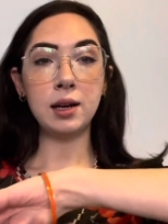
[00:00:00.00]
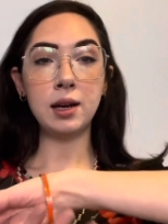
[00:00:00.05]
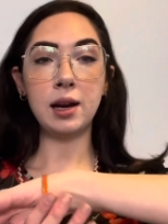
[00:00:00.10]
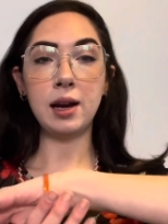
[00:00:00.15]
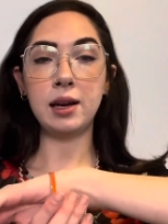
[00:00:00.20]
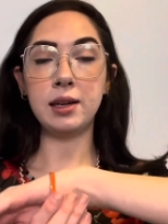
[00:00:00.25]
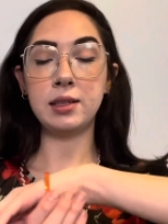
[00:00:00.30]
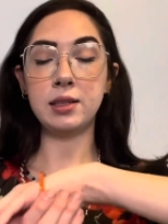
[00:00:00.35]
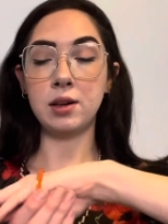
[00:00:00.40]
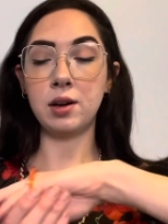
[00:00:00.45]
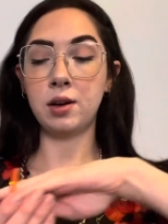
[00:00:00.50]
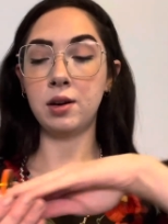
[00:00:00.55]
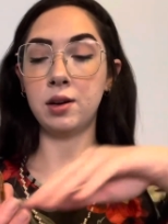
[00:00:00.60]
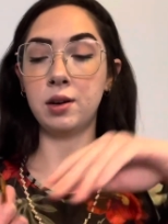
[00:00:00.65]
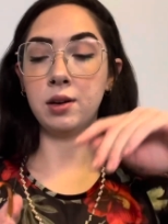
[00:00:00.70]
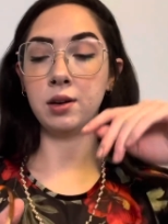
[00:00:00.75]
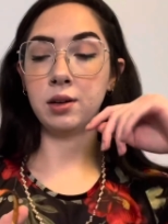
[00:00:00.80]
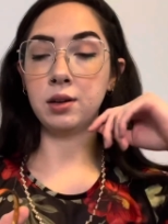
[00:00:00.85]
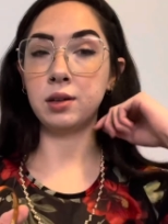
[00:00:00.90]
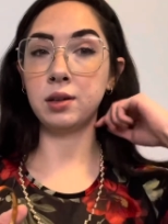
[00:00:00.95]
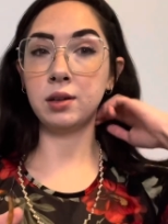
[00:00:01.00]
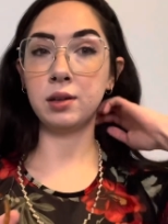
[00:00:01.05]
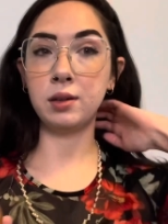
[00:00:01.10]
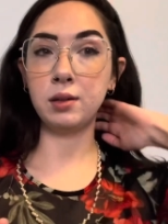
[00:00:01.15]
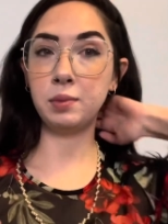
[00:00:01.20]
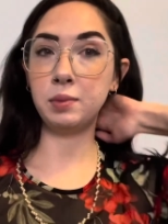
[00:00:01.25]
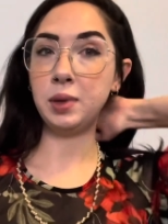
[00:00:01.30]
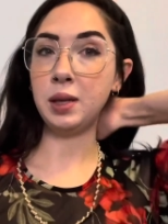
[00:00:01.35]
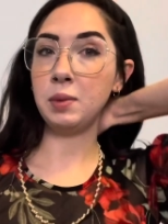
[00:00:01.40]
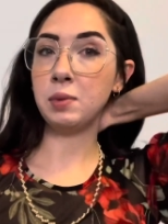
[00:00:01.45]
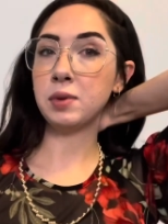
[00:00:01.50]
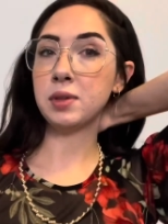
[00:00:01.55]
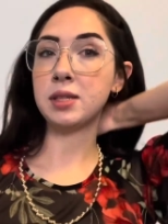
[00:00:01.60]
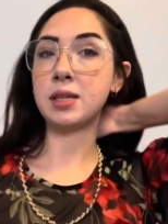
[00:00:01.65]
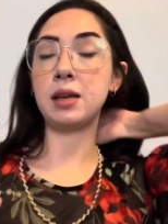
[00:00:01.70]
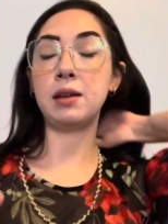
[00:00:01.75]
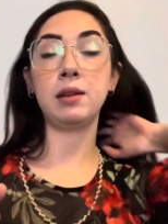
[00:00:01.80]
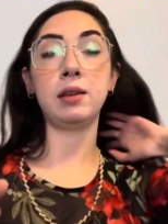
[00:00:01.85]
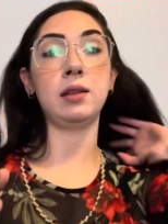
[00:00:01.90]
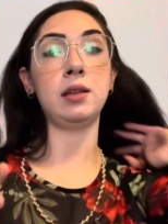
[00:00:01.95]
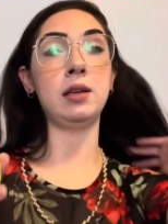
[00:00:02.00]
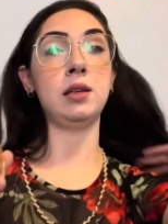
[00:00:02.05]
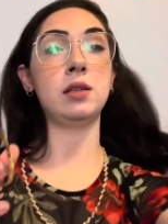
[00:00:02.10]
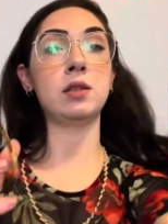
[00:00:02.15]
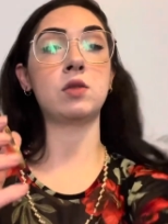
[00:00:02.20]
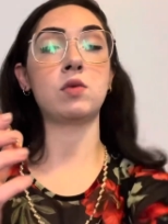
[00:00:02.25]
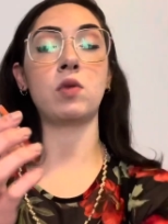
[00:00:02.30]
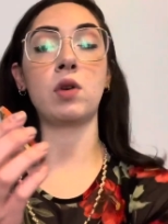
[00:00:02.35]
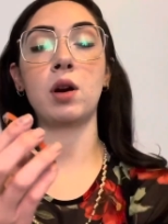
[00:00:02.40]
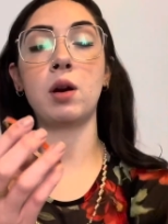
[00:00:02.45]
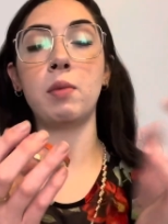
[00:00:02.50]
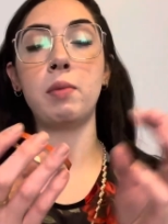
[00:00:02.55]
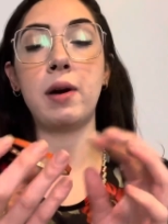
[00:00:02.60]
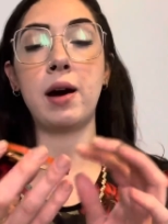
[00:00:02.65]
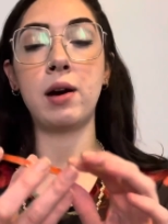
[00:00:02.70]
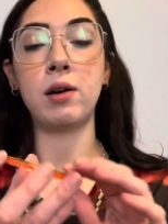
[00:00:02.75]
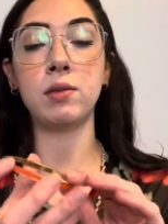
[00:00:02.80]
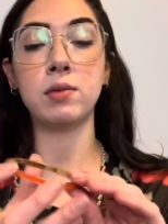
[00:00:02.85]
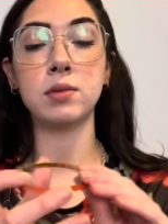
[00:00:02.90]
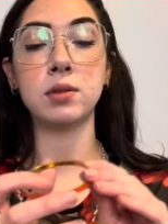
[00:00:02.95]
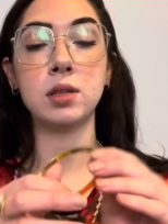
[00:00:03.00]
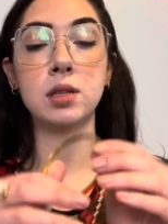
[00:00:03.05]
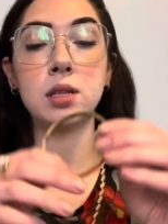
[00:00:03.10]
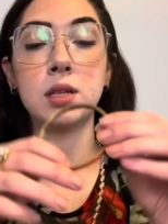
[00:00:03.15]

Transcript: I saw people selling these for about